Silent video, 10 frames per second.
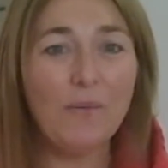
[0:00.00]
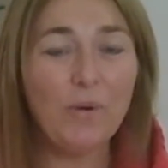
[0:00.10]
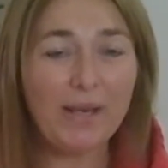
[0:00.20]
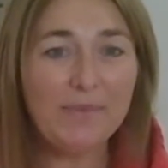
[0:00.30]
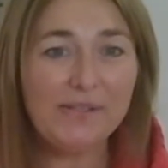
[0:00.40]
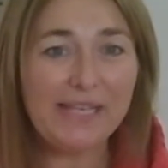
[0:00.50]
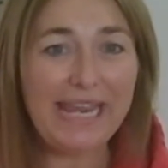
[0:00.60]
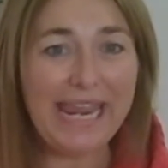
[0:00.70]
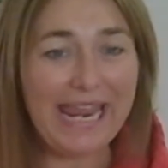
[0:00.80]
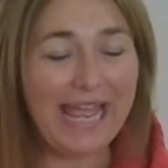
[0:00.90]
What I'm
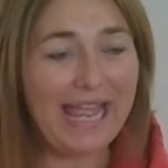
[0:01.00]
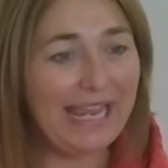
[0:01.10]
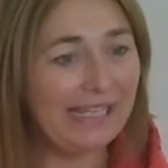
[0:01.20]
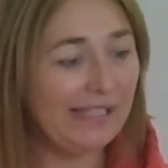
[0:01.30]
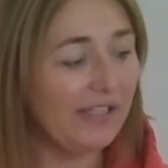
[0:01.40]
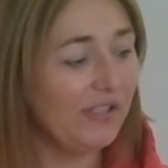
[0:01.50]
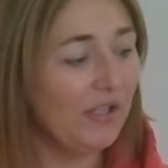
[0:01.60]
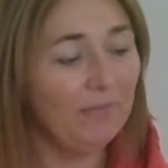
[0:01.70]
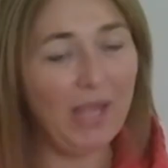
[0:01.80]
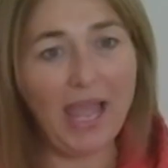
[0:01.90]
using here is
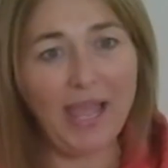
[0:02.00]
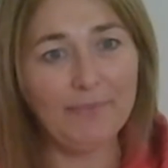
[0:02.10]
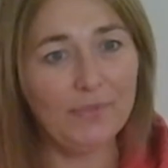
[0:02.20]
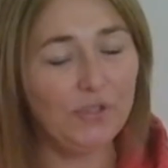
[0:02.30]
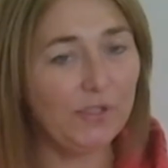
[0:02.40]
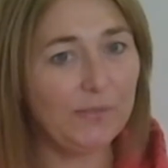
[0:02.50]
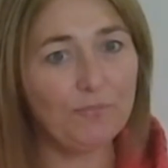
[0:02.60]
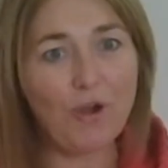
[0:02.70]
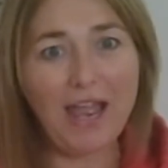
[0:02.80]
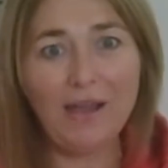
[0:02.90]
some just
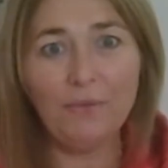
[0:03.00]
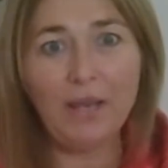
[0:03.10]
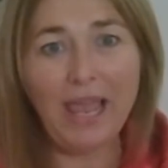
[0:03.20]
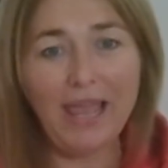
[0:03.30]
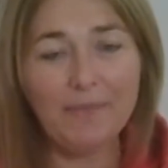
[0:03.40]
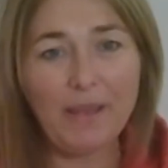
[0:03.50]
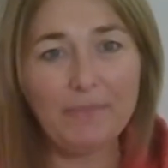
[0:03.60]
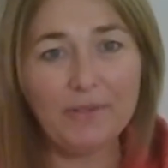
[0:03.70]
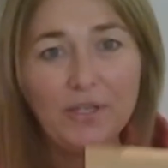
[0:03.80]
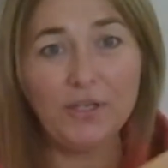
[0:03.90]
brown
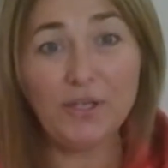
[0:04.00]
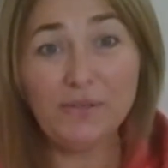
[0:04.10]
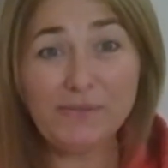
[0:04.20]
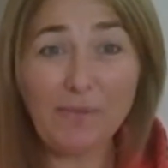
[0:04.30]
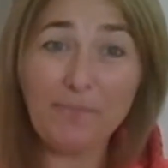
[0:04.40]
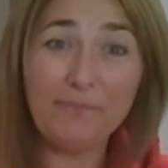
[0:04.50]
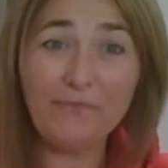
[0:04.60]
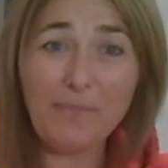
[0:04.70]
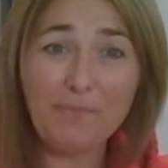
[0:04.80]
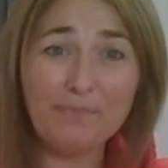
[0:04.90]
paper that you use for
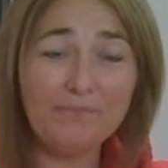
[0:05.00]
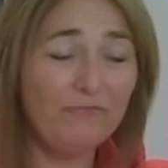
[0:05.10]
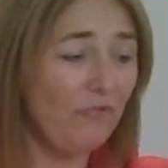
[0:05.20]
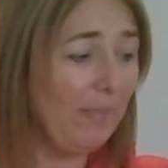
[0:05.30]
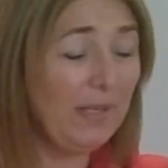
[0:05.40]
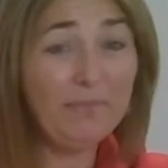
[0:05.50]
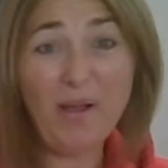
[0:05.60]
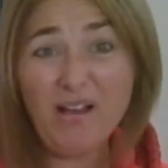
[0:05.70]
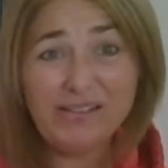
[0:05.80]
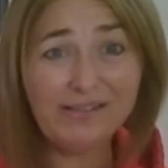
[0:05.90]
wrapping up
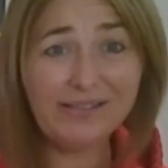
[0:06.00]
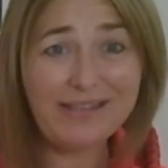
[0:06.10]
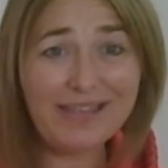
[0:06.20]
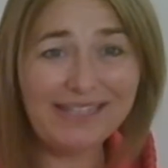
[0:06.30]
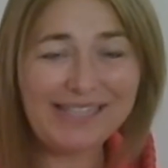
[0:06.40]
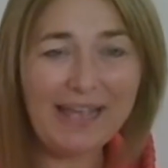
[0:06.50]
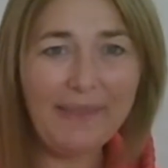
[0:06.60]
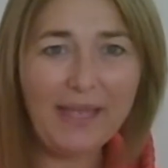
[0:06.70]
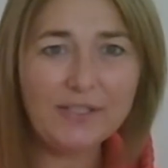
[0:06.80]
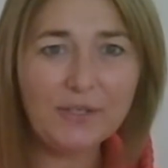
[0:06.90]
parcels and things
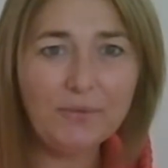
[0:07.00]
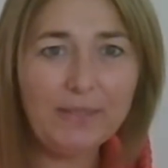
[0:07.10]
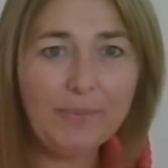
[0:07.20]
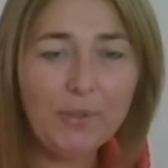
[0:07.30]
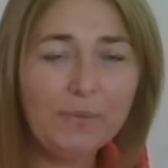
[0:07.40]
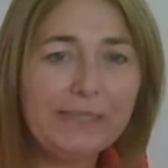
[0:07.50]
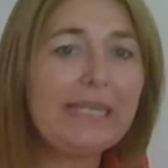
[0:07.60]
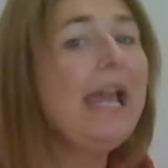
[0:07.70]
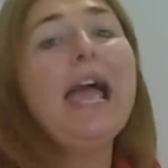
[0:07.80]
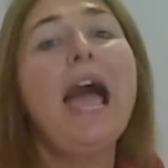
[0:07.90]
like that to go in the post.
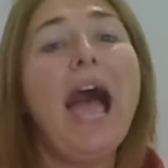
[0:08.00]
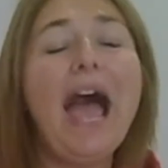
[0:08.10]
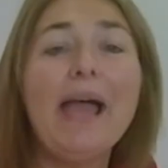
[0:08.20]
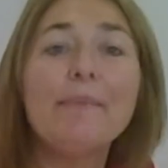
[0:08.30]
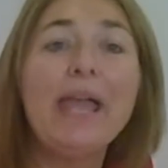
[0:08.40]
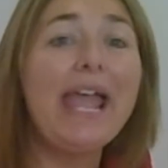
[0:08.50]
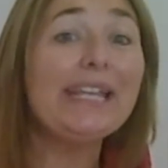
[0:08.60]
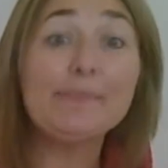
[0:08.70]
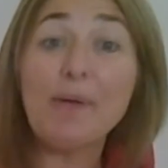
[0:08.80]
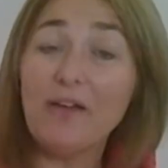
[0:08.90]

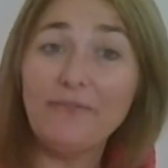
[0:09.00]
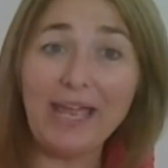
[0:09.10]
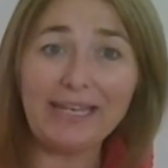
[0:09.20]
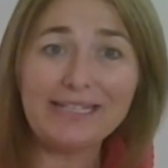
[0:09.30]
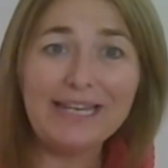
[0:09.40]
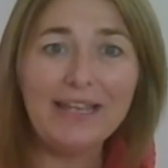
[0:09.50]
It's perfect.